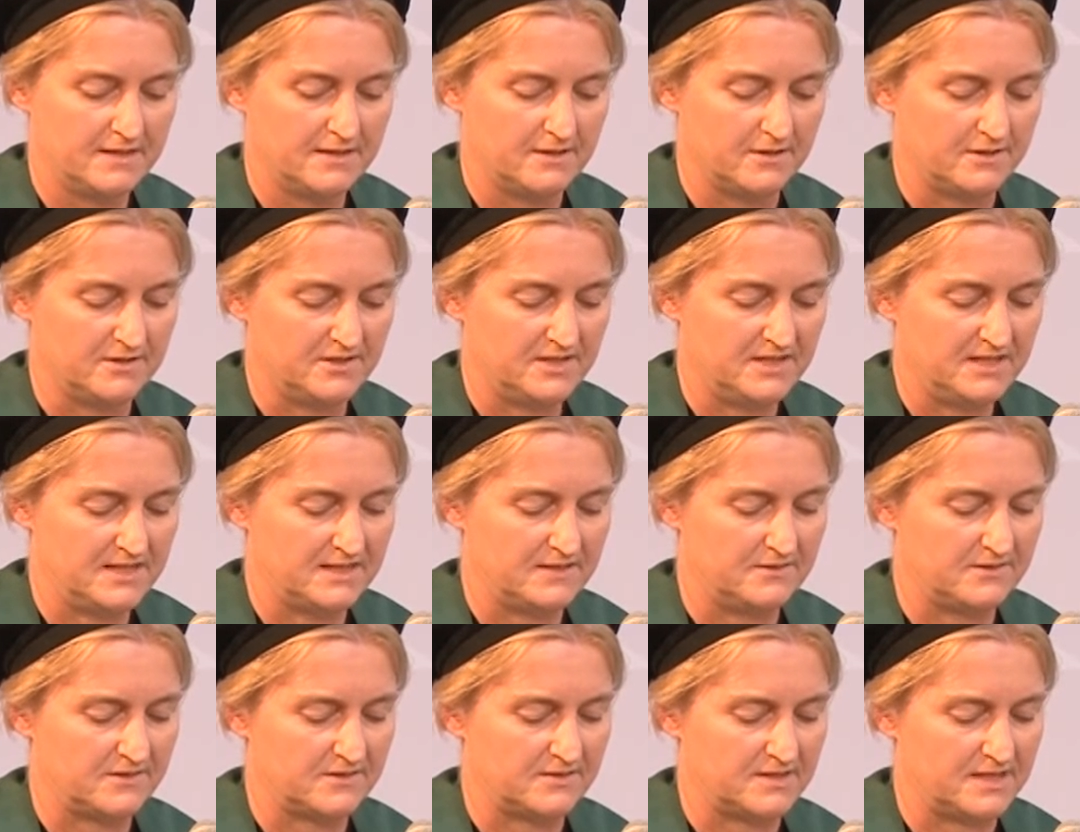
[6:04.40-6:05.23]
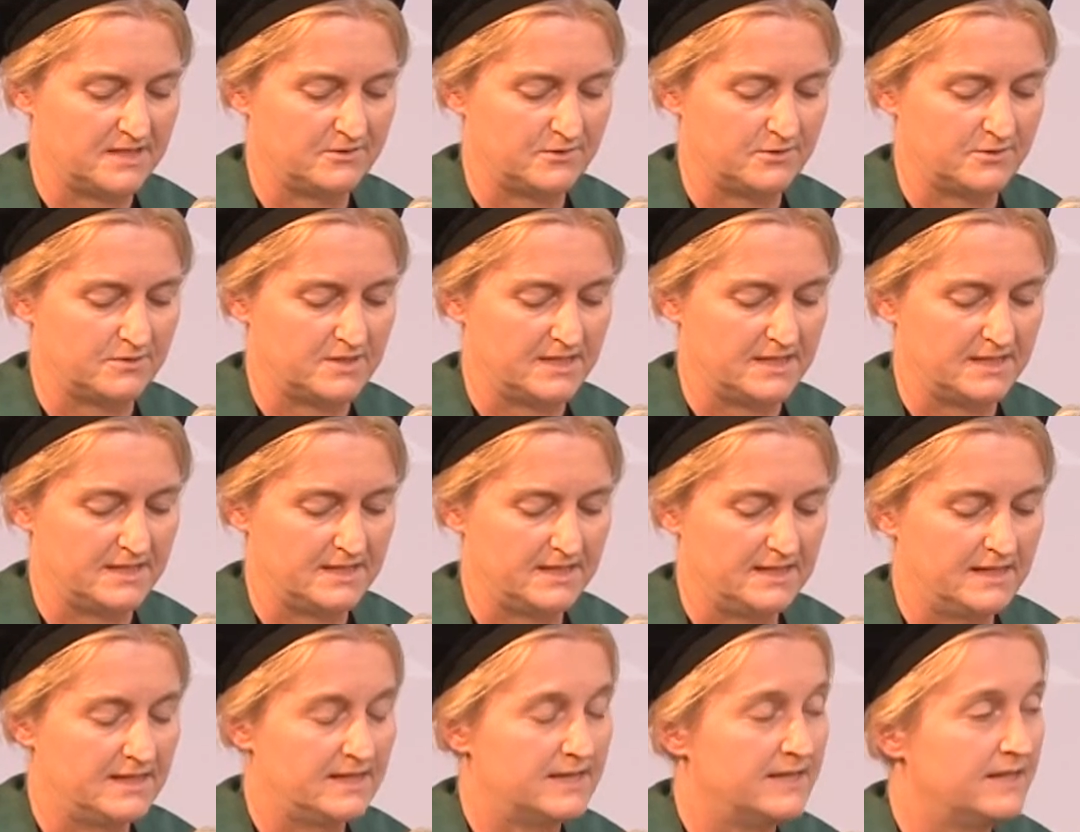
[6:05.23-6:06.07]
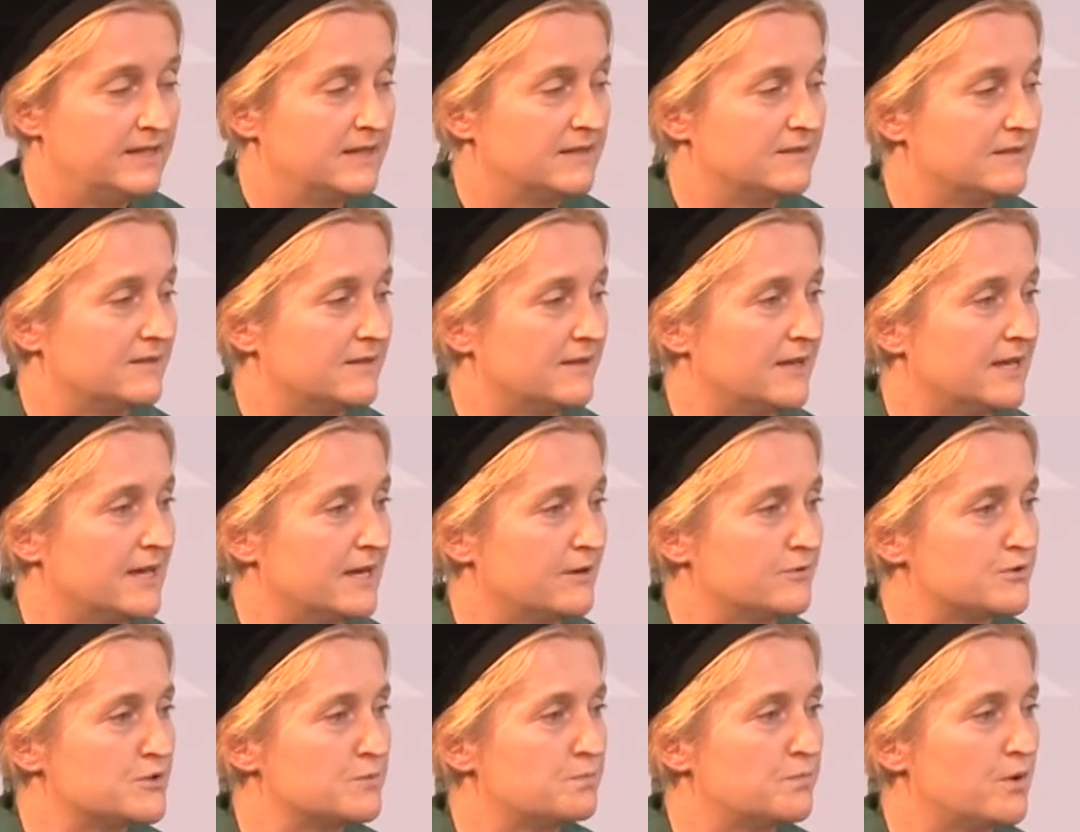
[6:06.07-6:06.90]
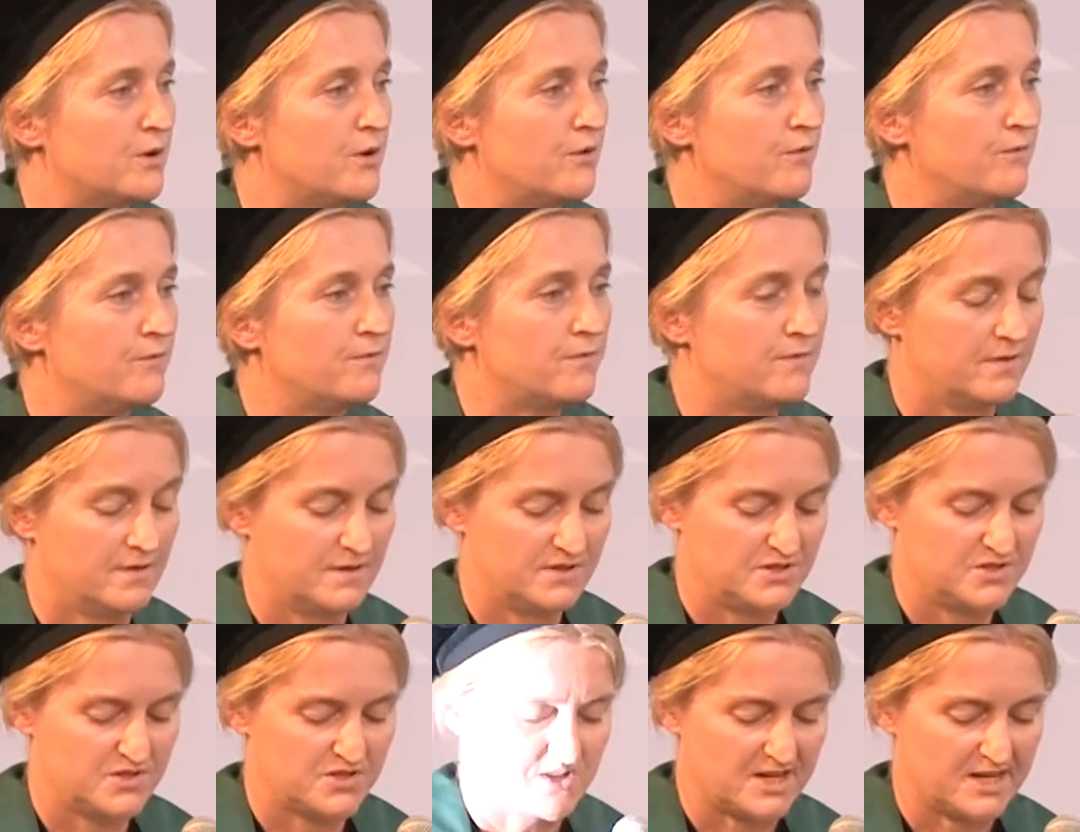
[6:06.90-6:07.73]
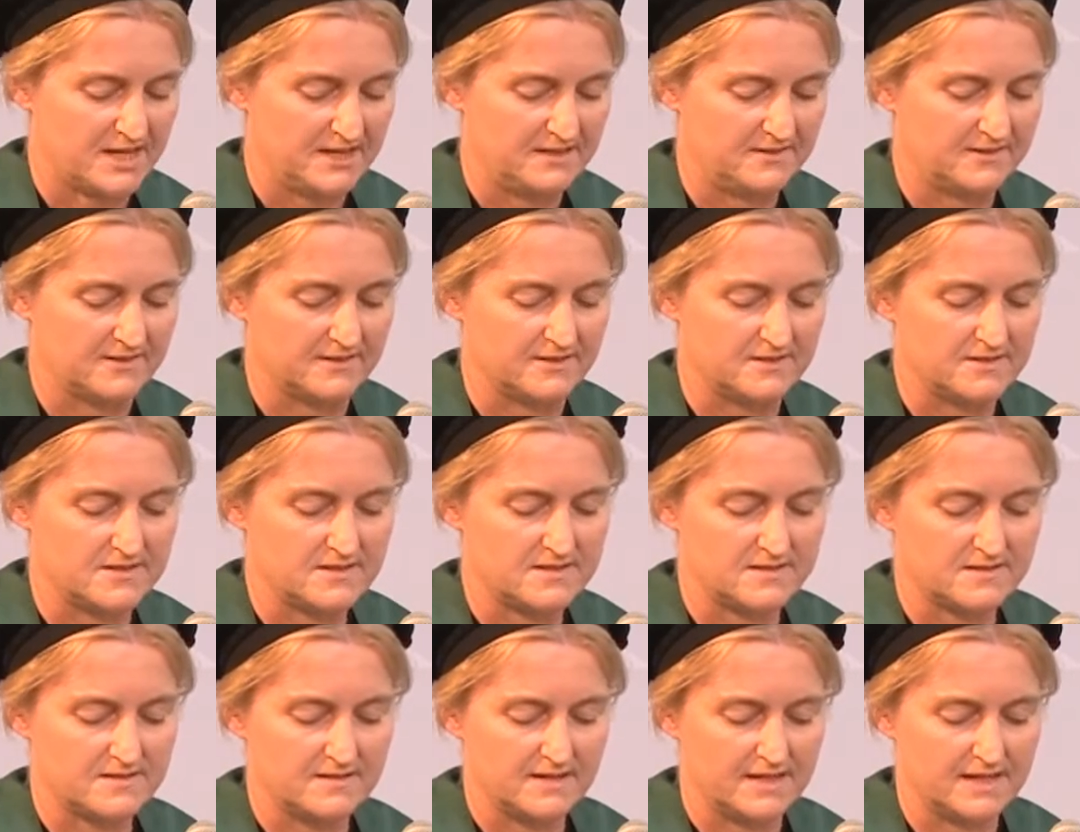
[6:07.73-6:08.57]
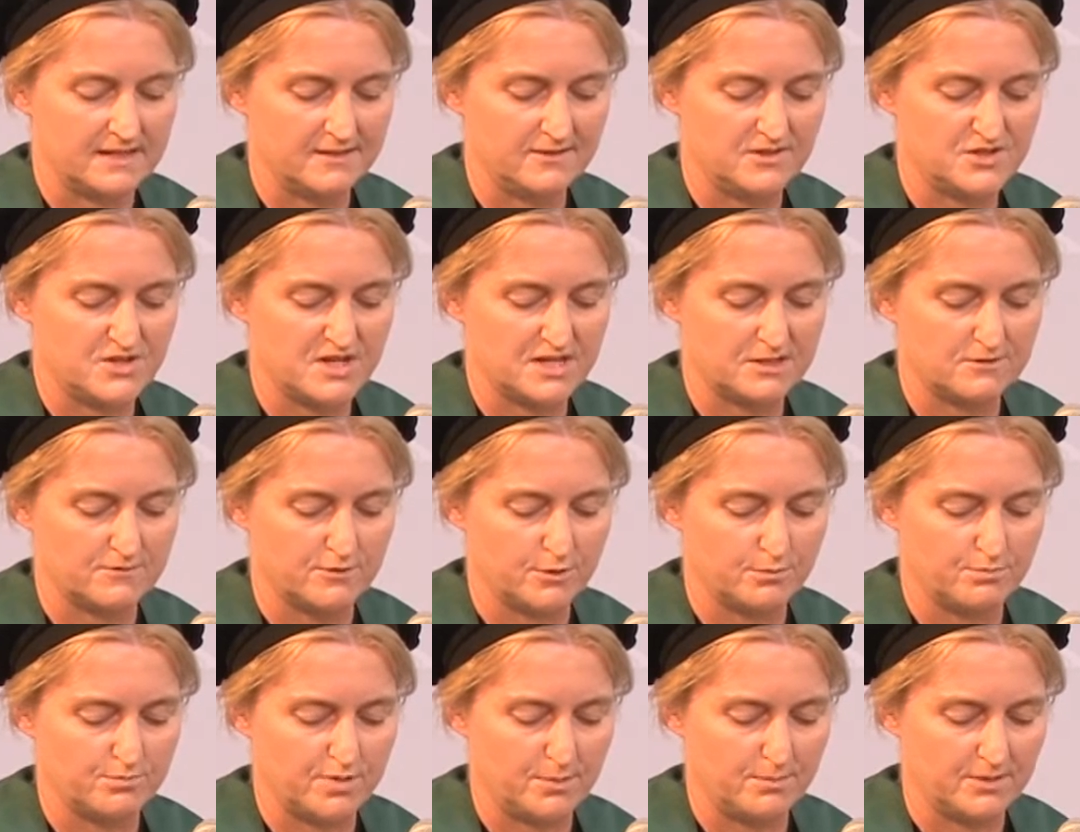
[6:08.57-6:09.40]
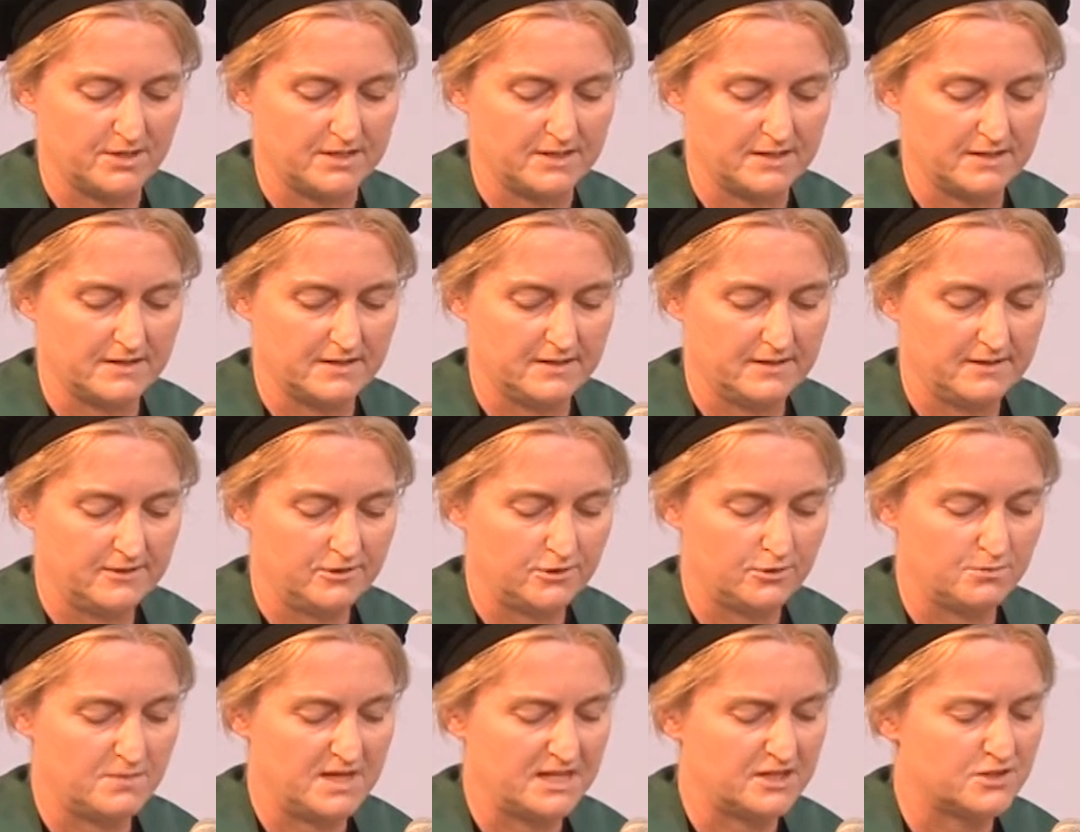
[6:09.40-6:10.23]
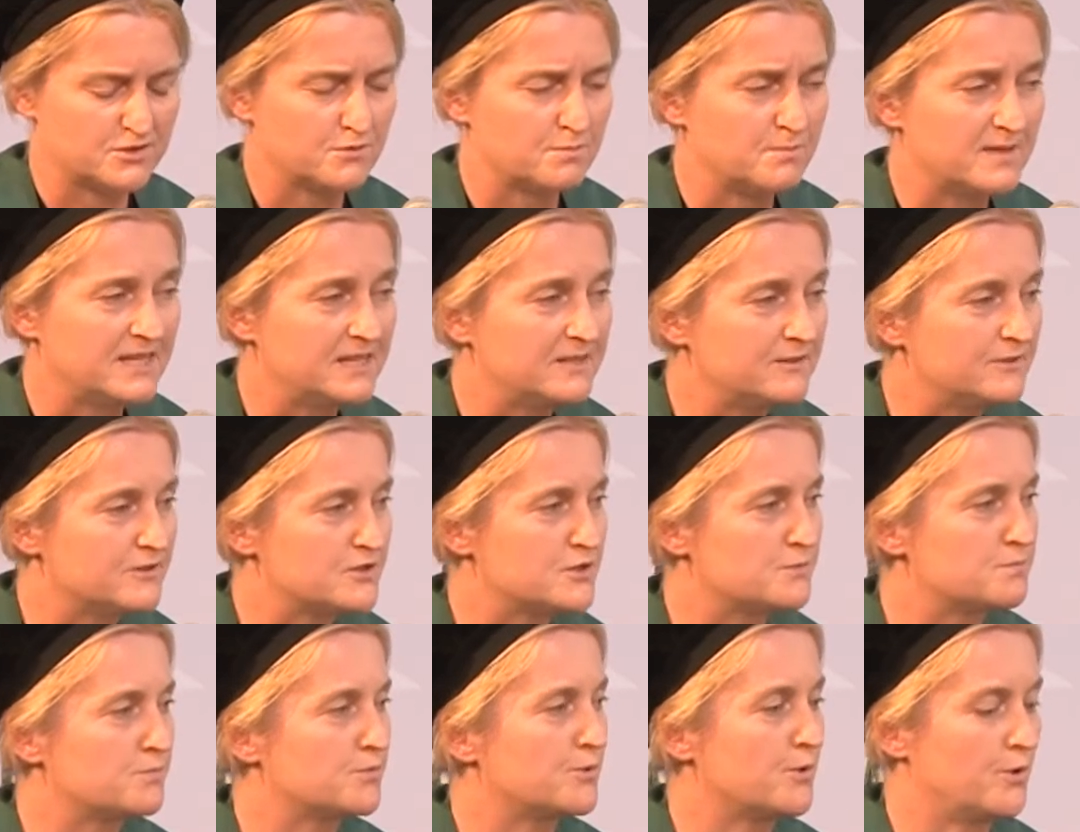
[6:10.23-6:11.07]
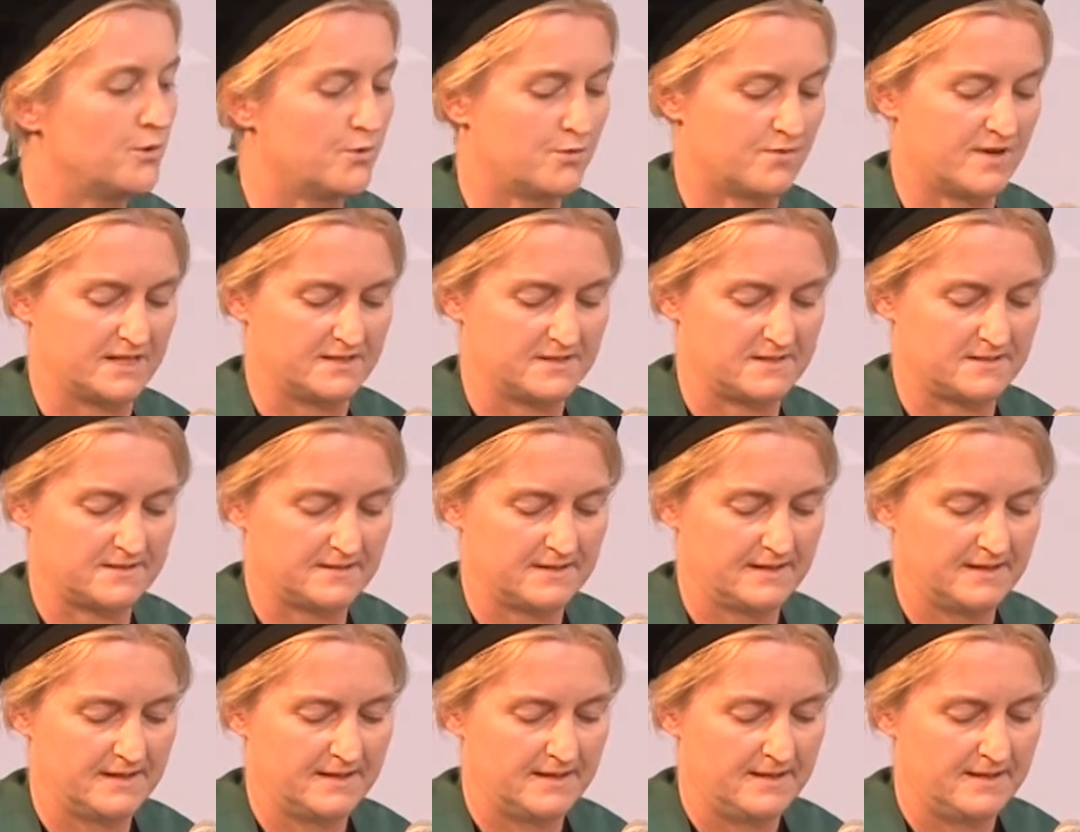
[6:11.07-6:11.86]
on the internet today that allows both scientists and the general public to make tremendous progress